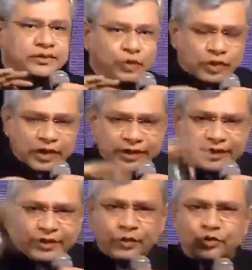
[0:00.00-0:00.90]
totally
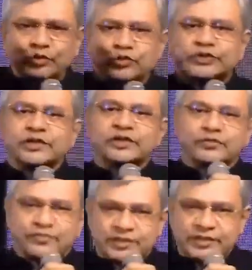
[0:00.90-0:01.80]
new set
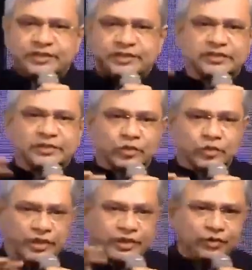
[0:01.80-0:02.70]
of stations, a
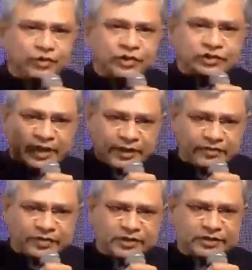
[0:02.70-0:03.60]
totally new design
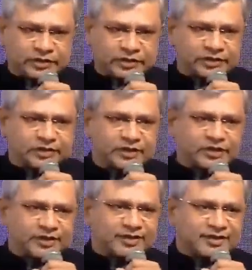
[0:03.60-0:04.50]
of stations.
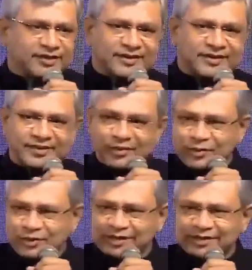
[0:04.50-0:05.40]
Kitne
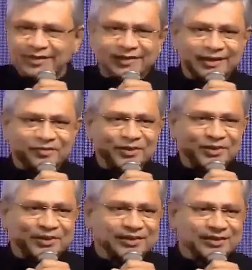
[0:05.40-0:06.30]
log Gujarati hai yahan pe
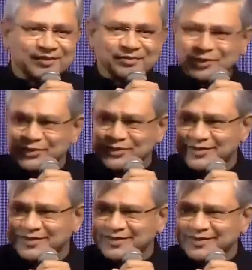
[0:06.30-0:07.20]
koi? Kem chho?
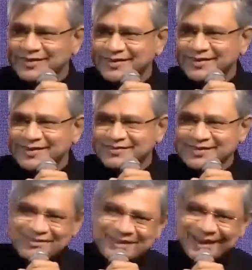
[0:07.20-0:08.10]

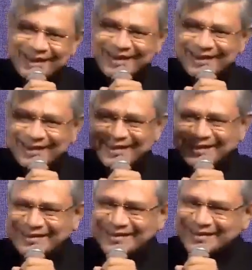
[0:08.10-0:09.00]
Majama?
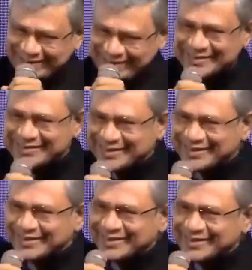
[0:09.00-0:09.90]

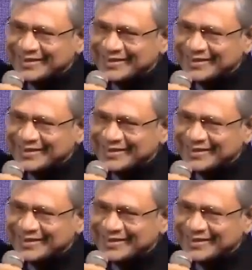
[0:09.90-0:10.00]
Sarasche?